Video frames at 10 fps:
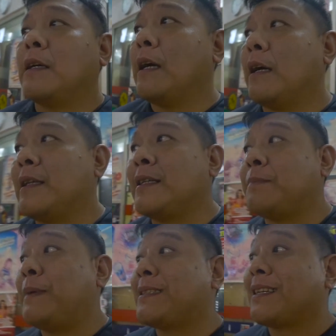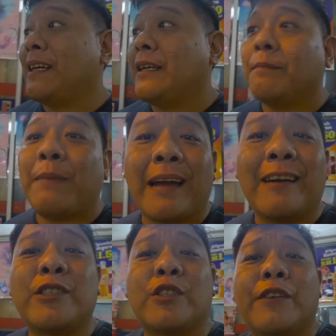yeah, this is basically the
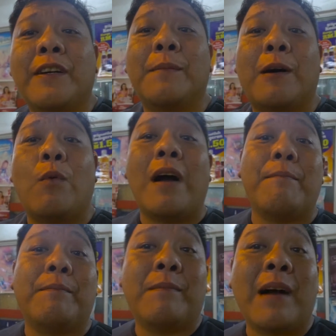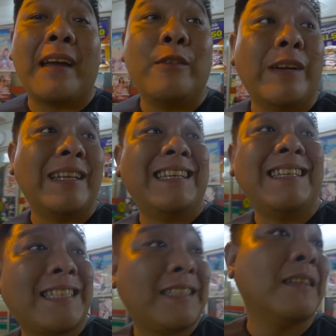background story about why am I doing
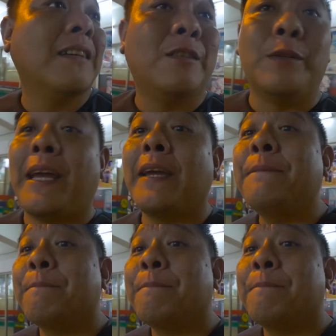this today.